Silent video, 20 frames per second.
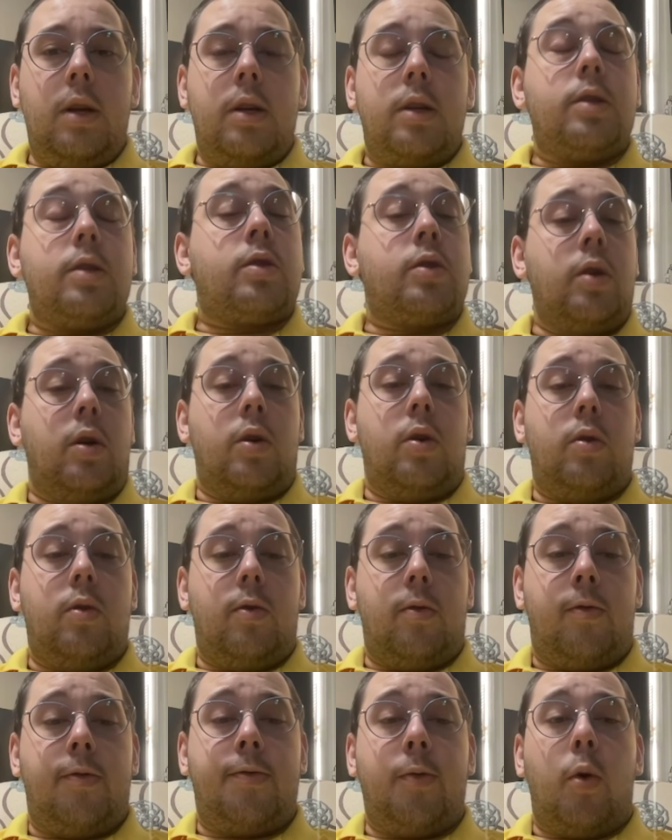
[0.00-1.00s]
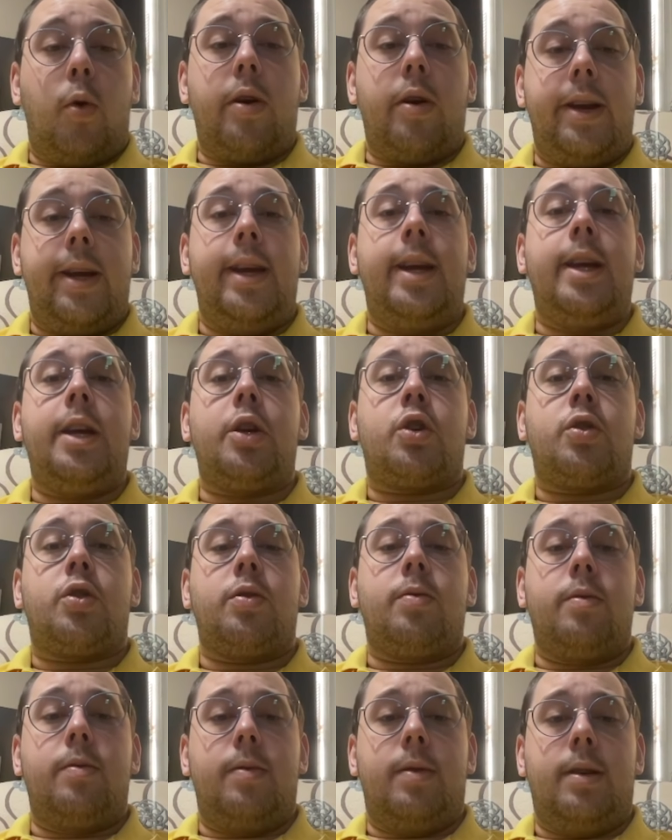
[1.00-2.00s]
So for each
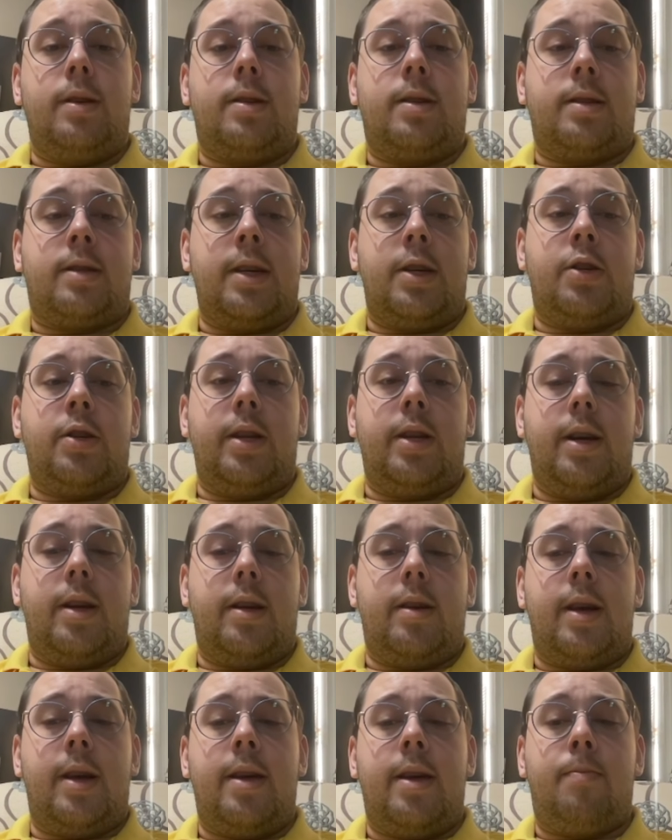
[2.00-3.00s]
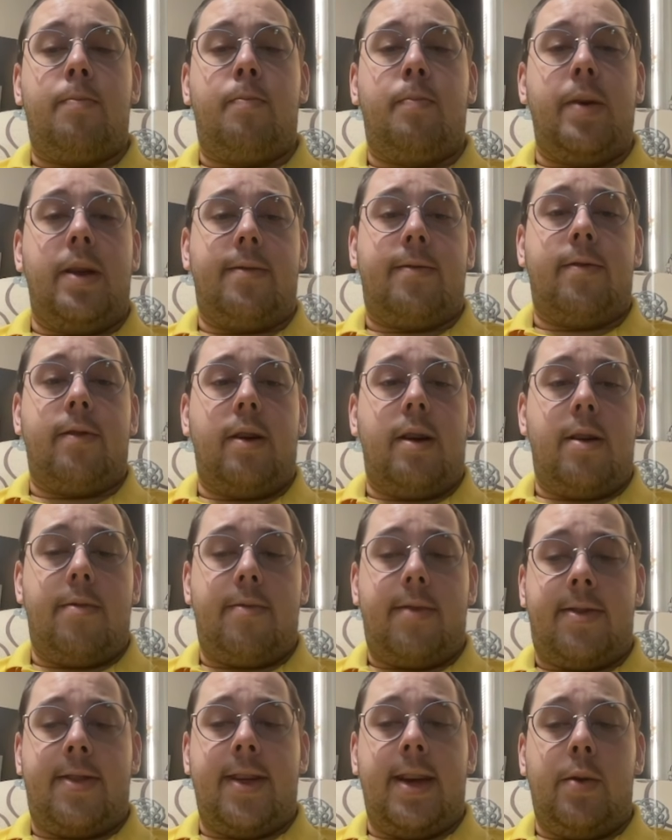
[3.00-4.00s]
is essentially a bit of
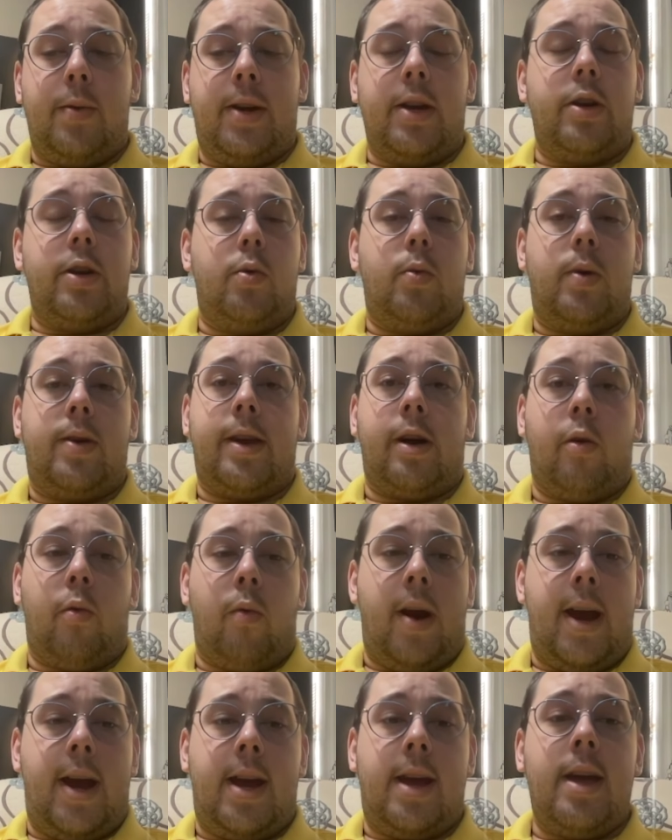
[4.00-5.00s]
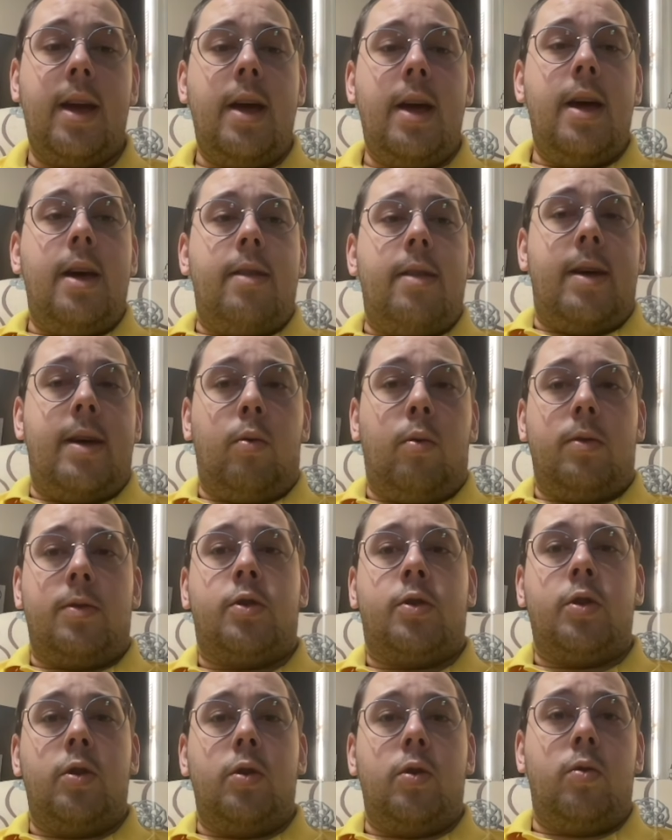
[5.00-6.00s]
a thing we can do with an array that will
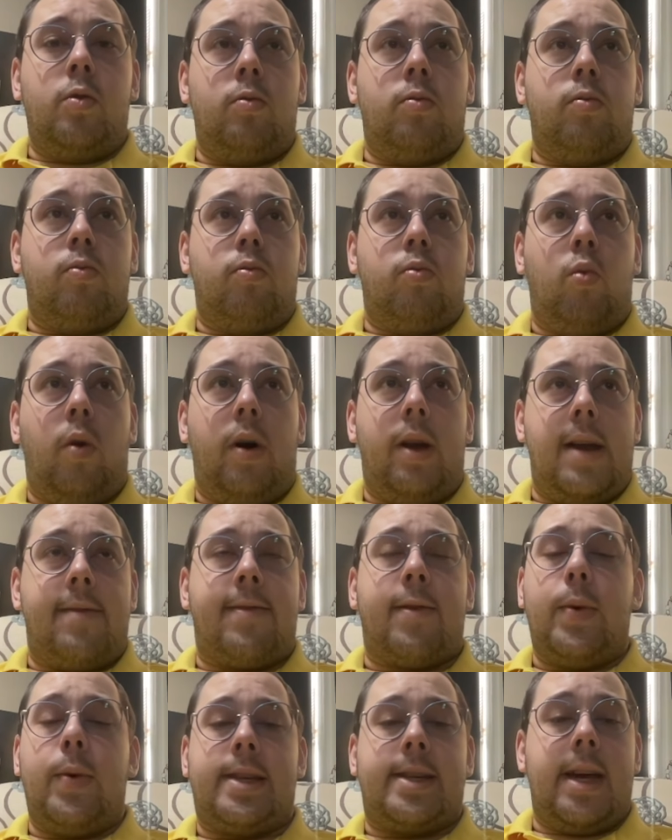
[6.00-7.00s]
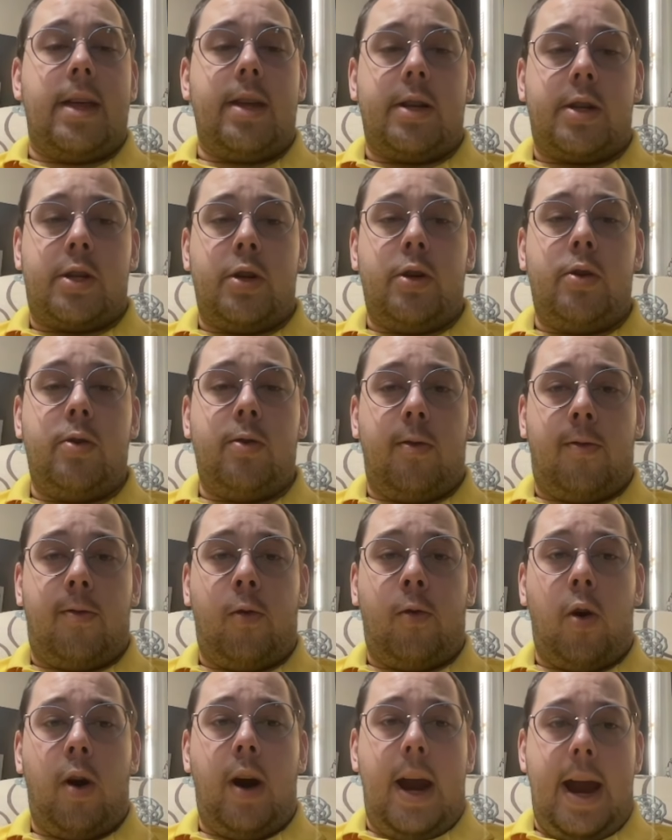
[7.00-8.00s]
do whatever we tell it to
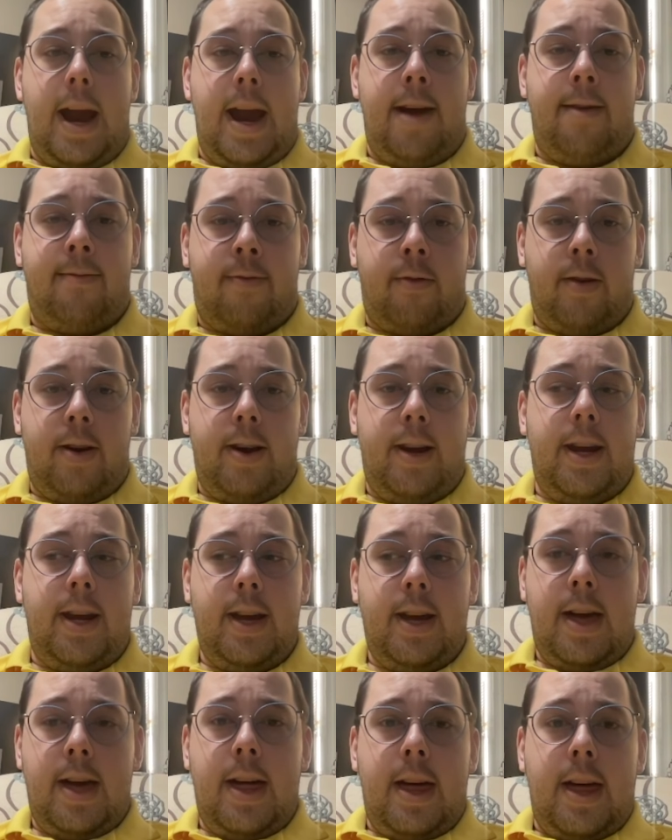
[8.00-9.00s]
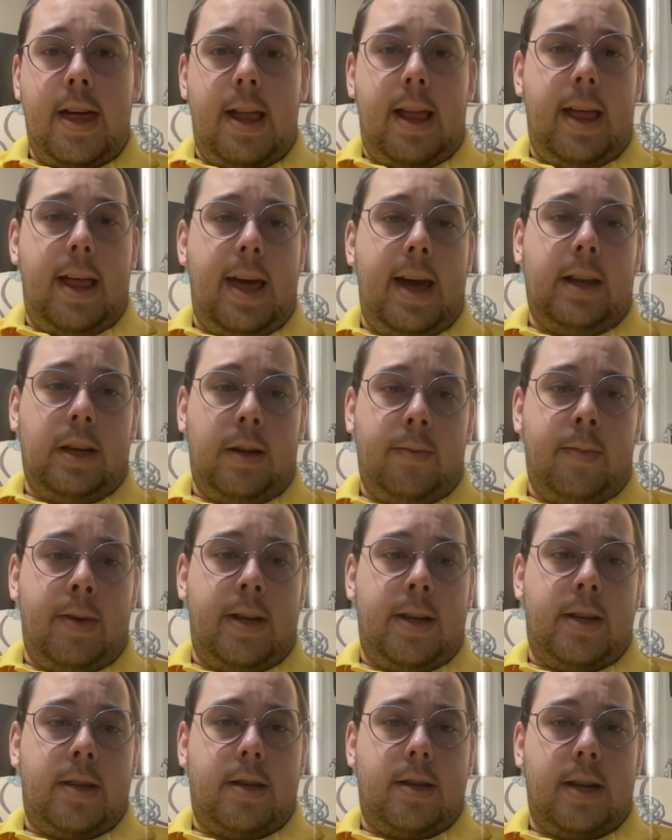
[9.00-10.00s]
for every
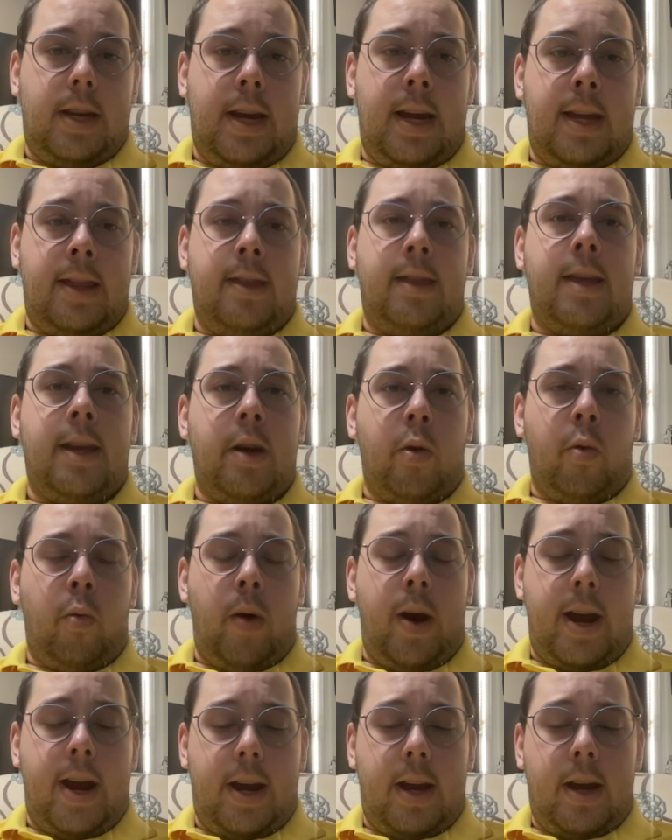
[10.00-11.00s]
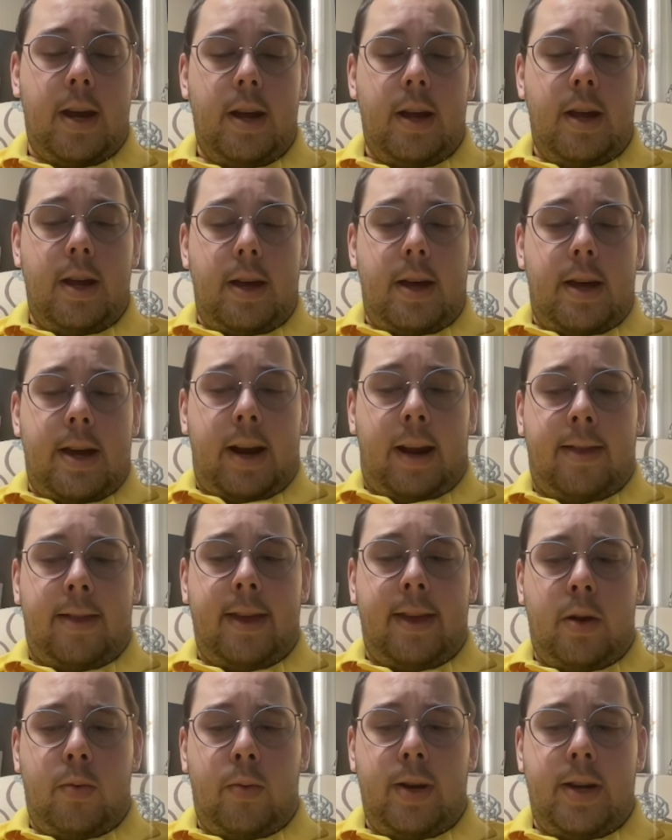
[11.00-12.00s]
element in the array. And I
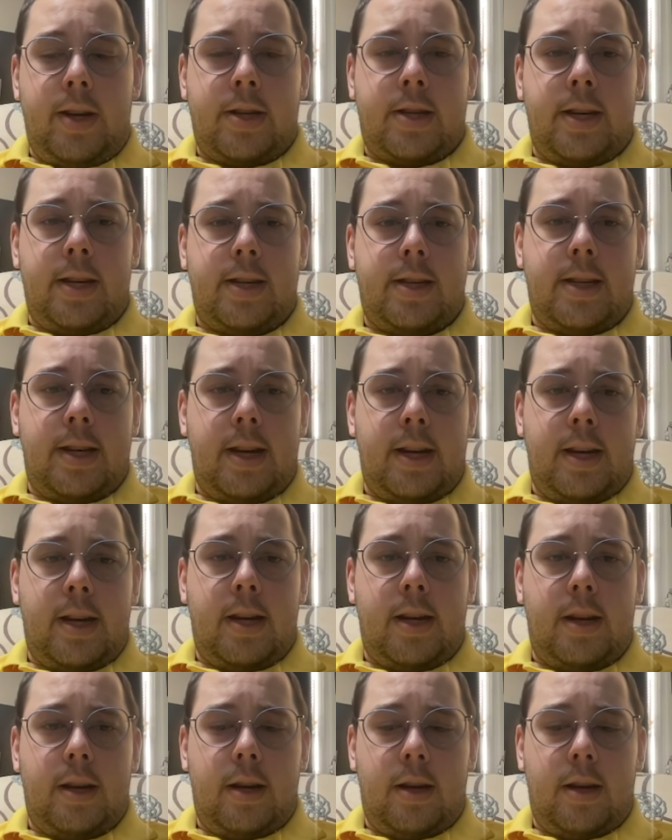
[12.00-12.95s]
think we just need to say